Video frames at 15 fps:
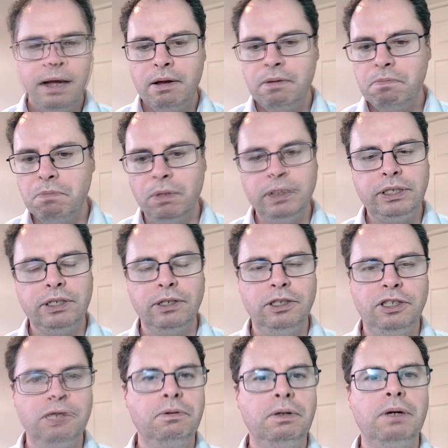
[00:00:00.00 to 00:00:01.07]
Munster
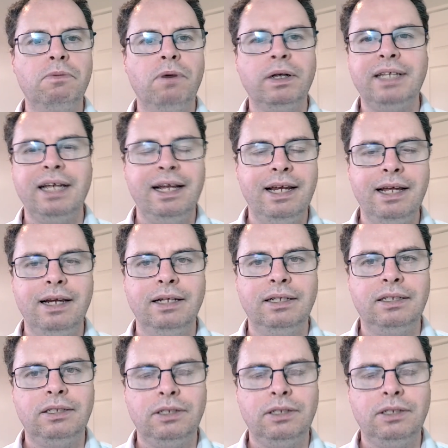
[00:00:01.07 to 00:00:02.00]
doing what they needed to